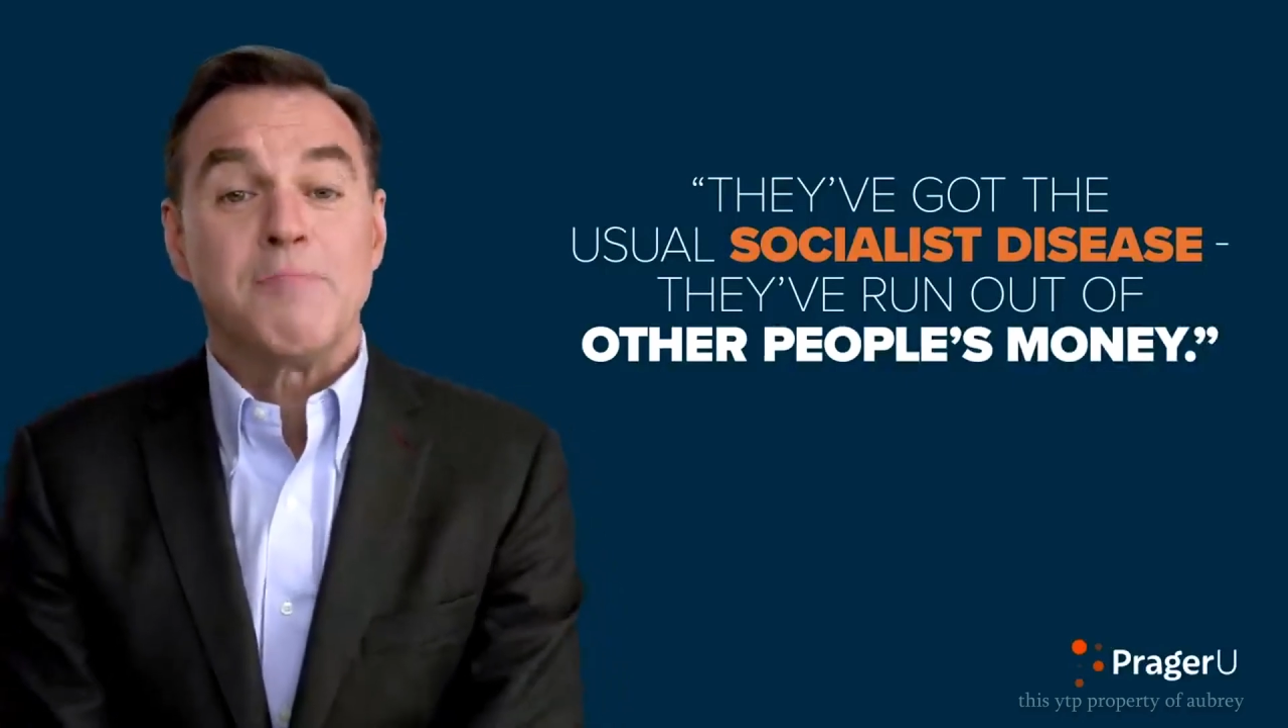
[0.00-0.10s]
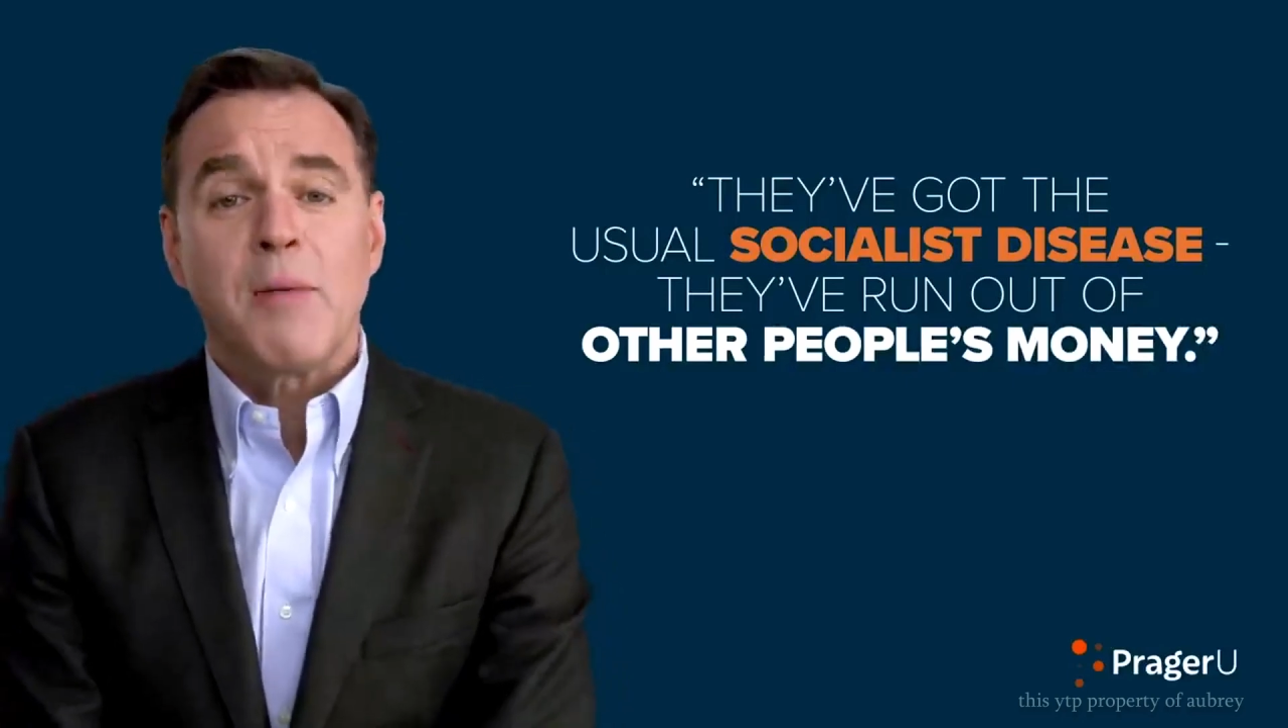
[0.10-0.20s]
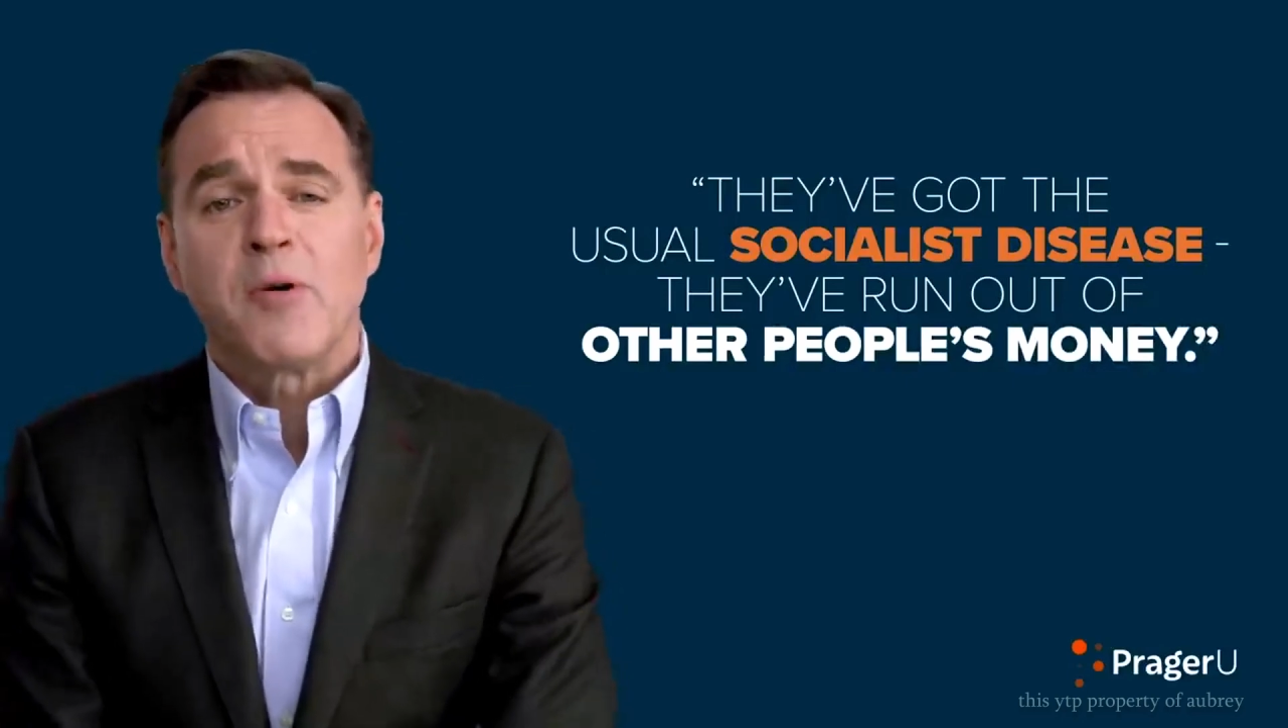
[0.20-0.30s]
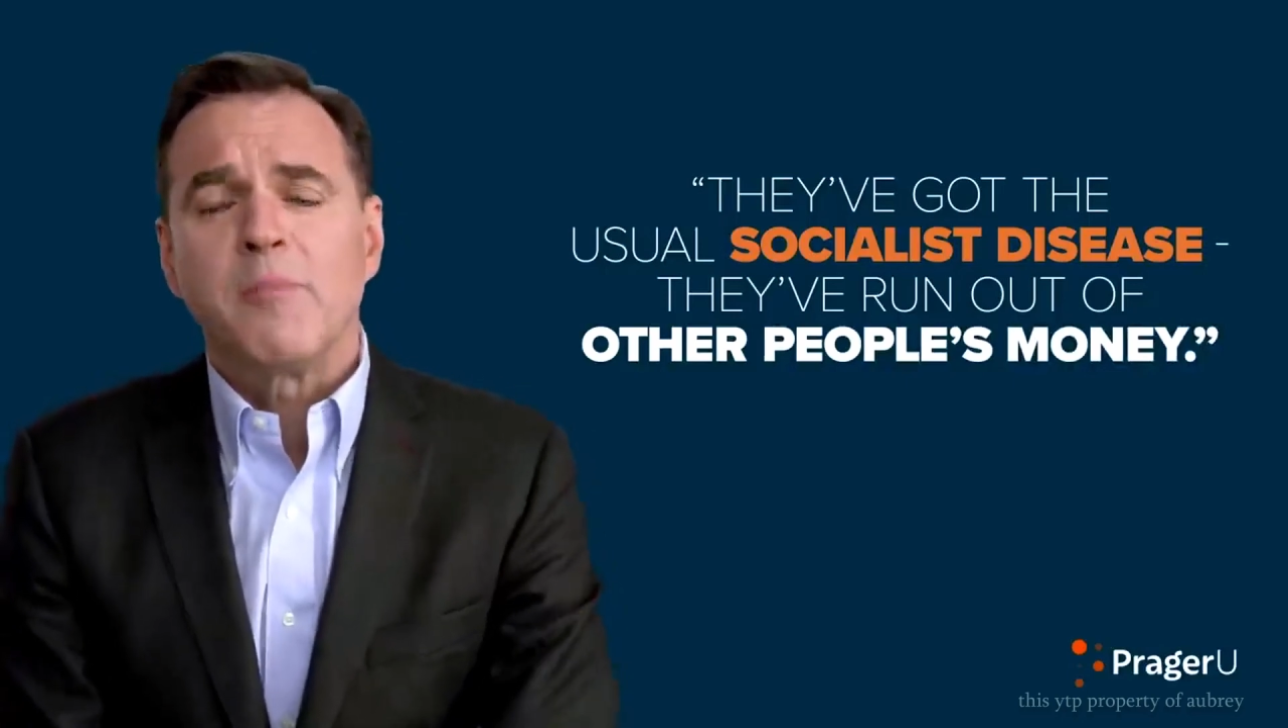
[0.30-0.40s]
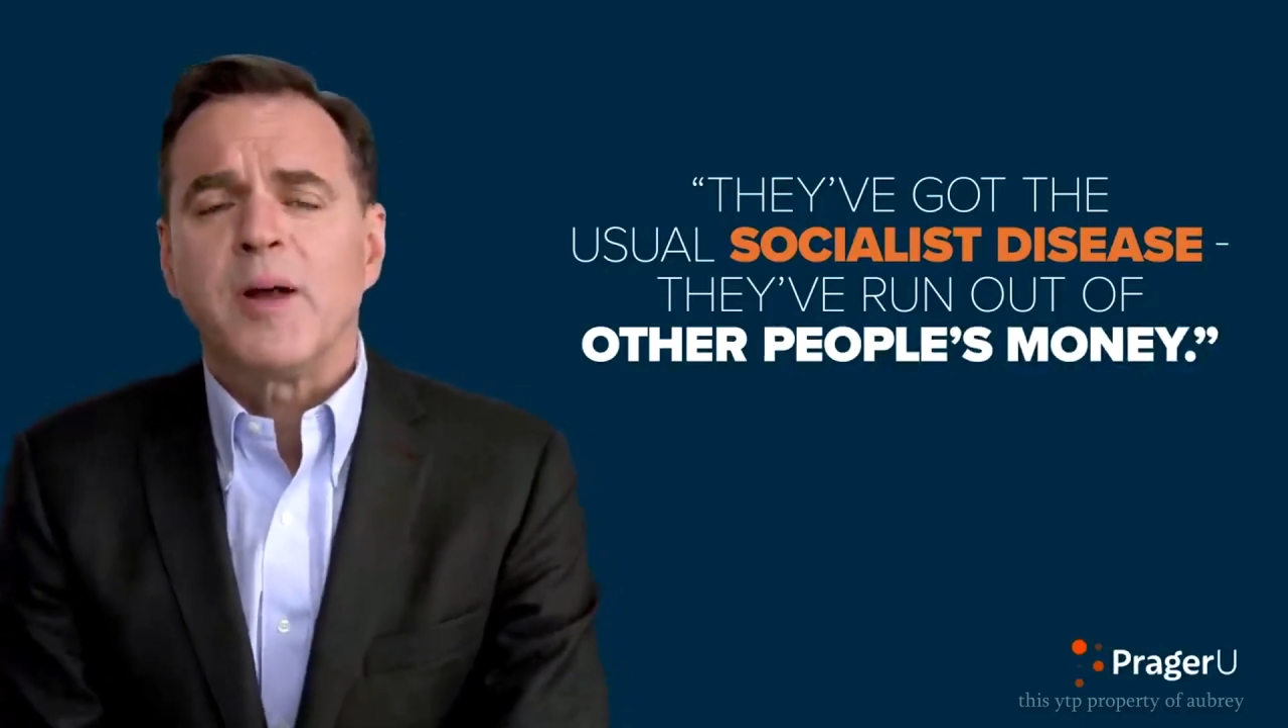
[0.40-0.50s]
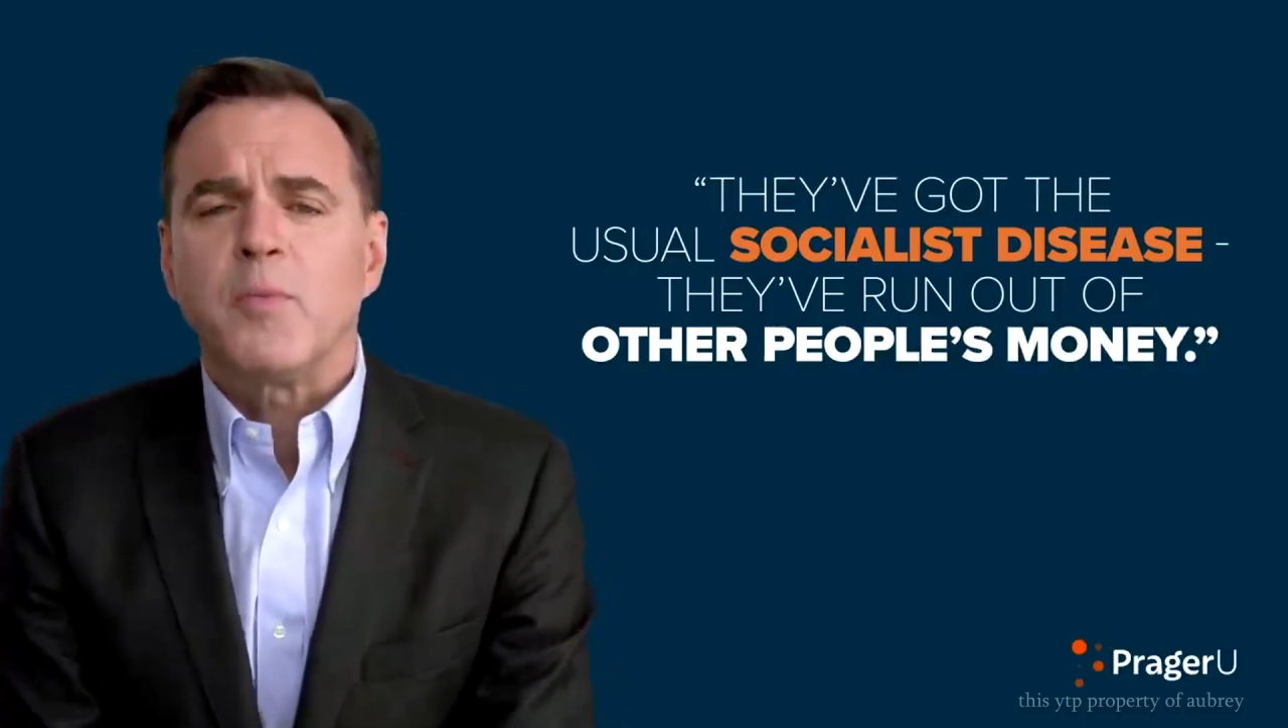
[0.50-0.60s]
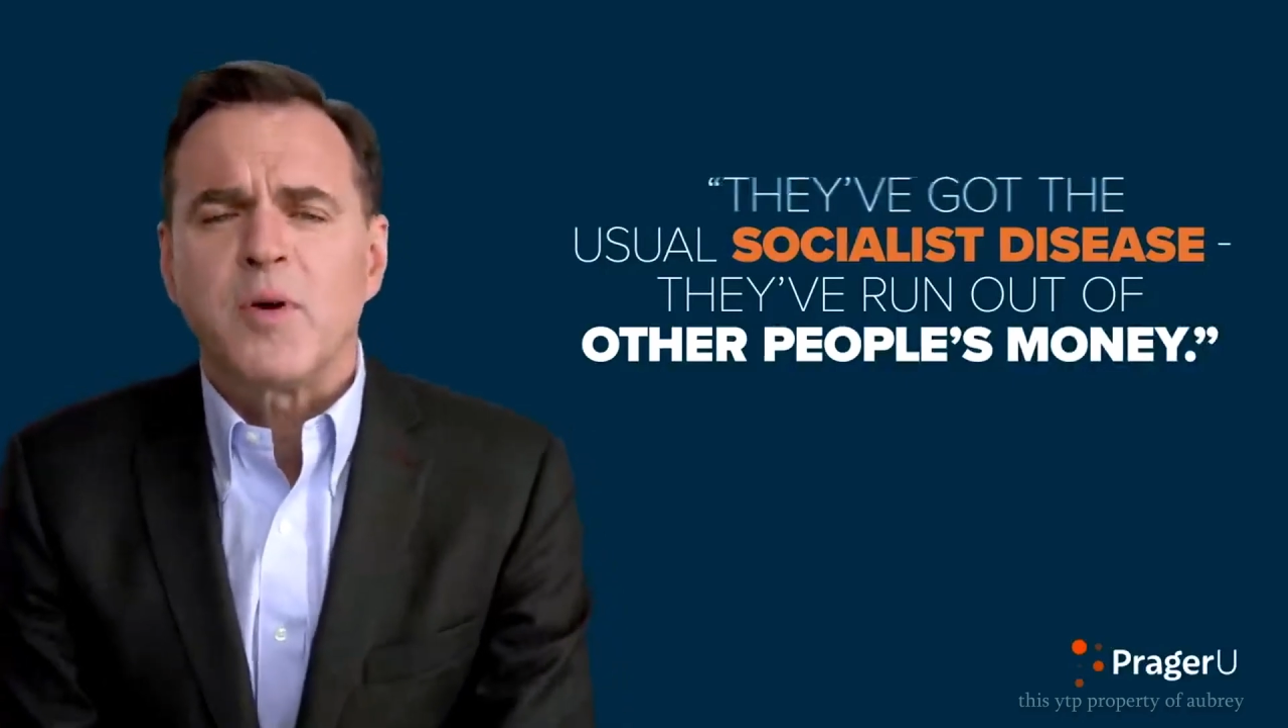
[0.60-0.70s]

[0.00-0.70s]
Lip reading: memorably